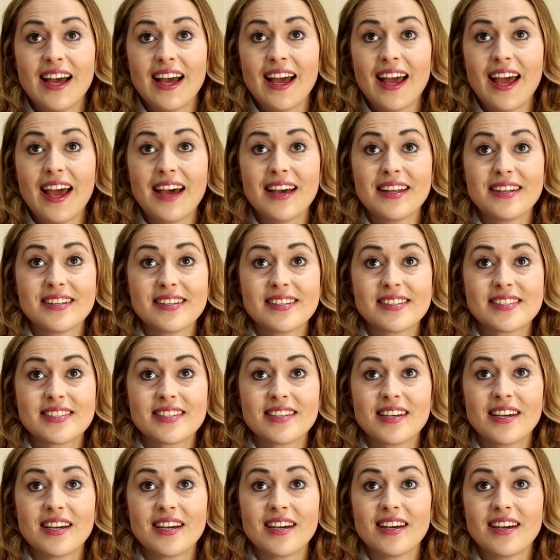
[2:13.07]

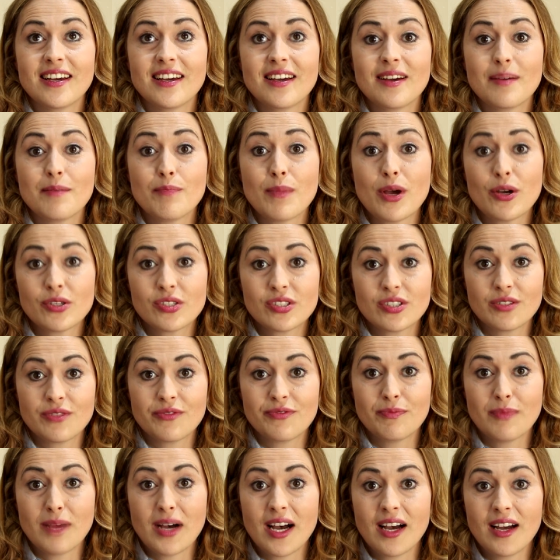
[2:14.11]
and most
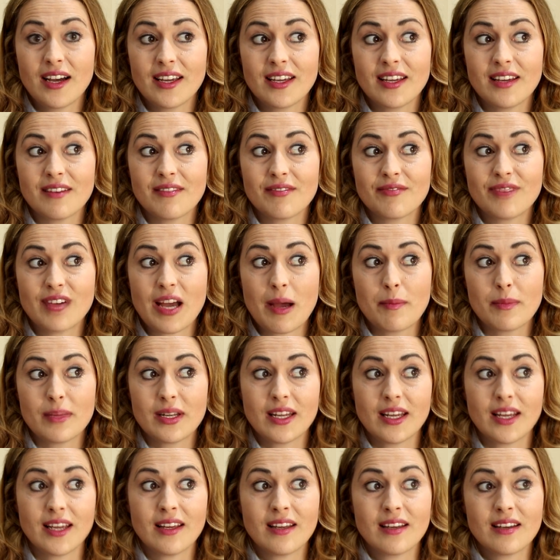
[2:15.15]
of my
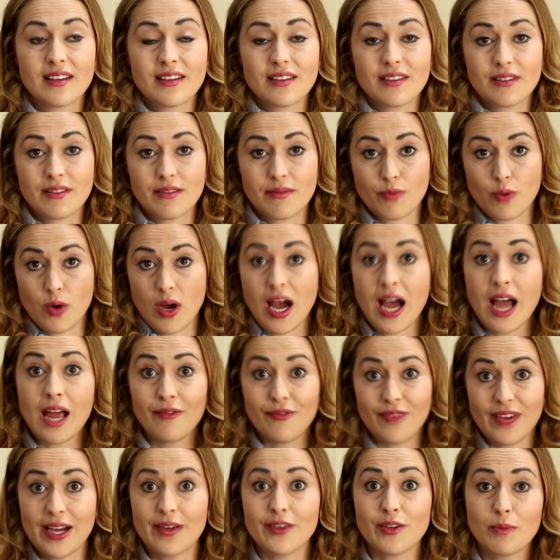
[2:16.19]
family, what I have
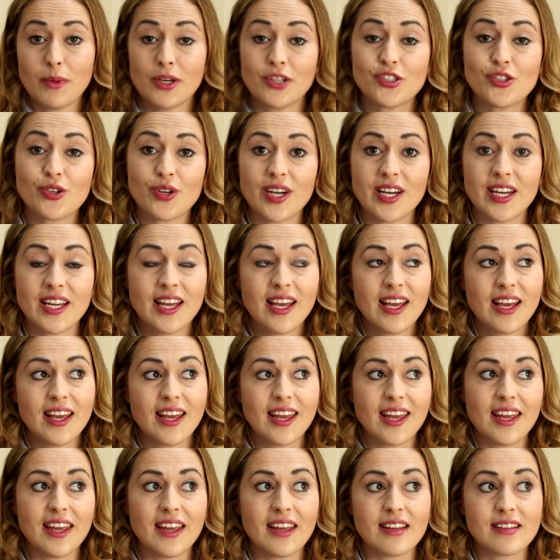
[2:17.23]
found on my tree,
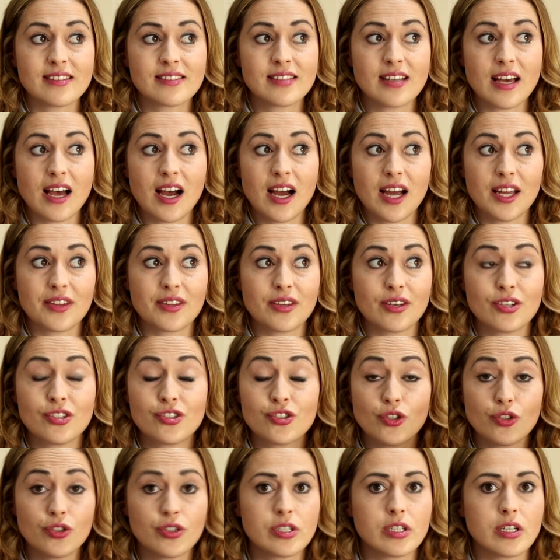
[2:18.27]
is either
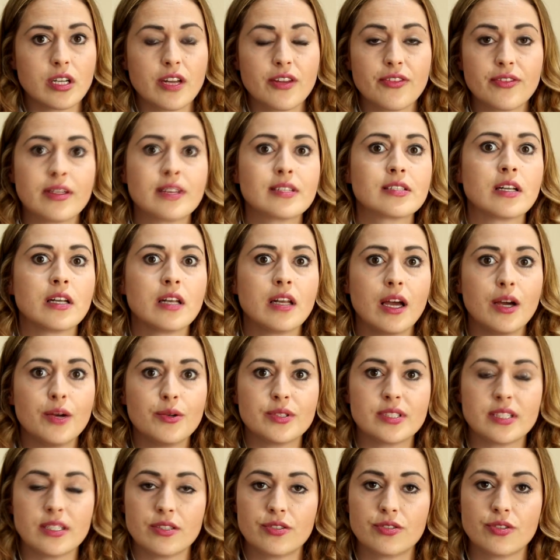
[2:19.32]
Sunderland, there's
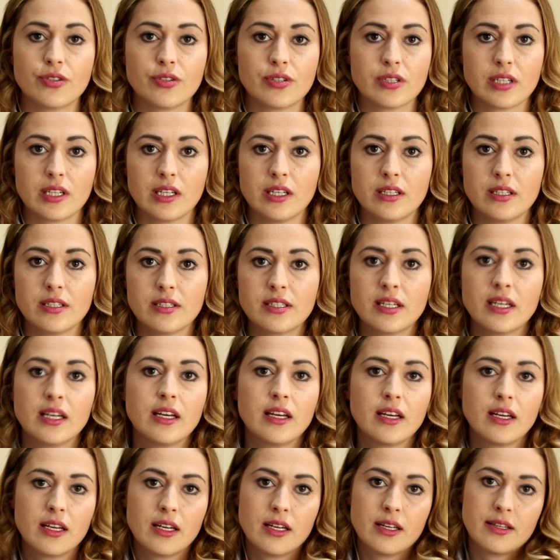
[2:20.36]
loads in Sunderland,
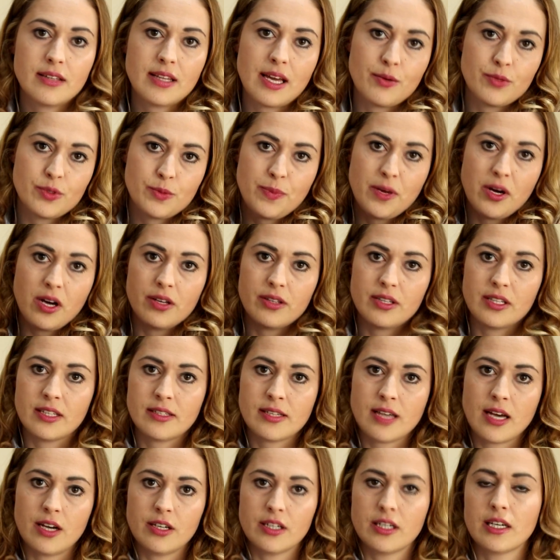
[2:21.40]
that was part of the
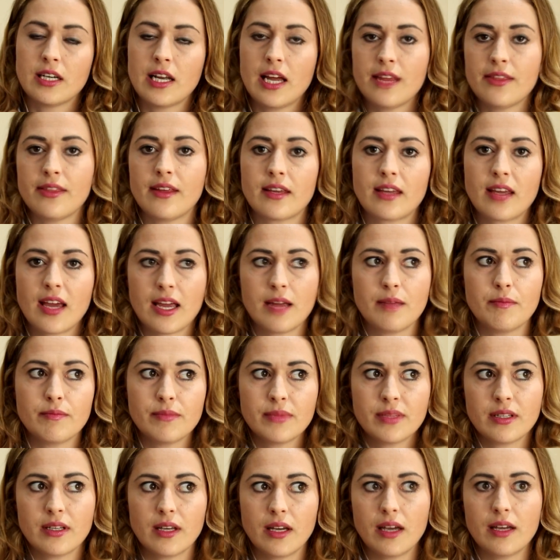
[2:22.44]
Italian line that came
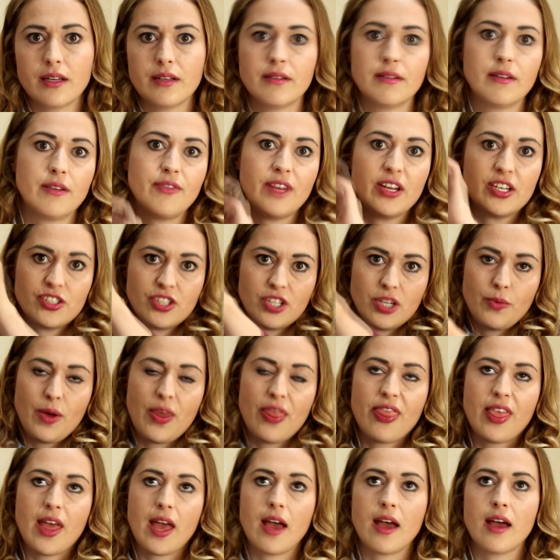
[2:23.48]
and eventually
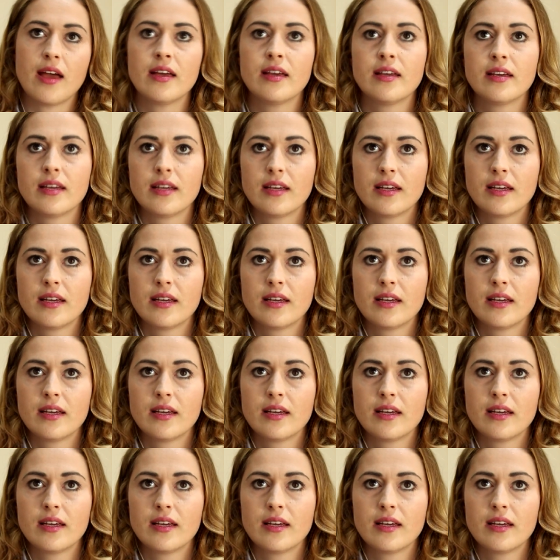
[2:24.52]
went there.